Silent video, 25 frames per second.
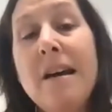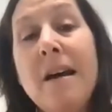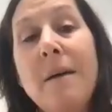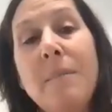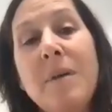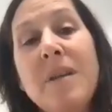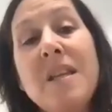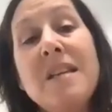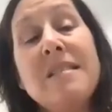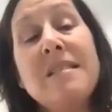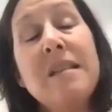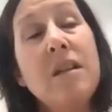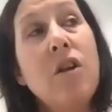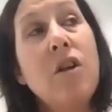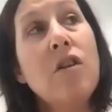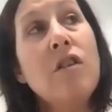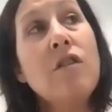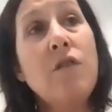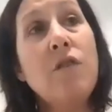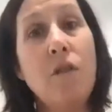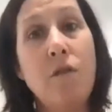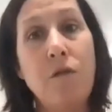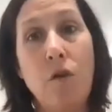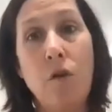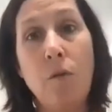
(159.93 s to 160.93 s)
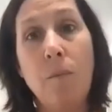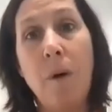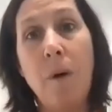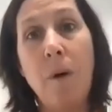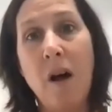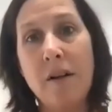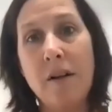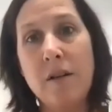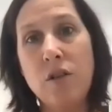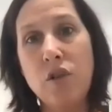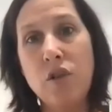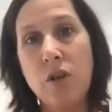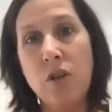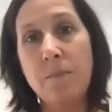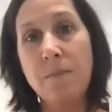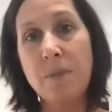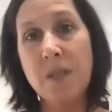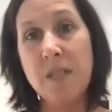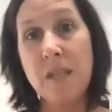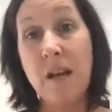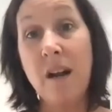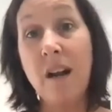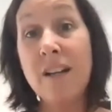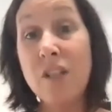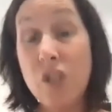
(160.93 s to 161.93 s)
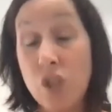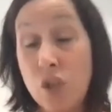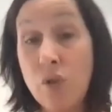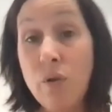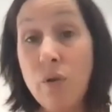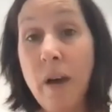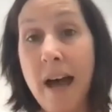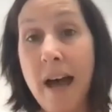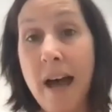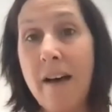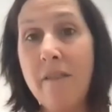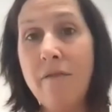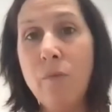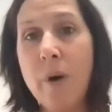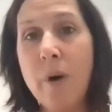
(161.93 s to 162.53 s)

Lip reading: but there's a lot of referral partnerships that I do have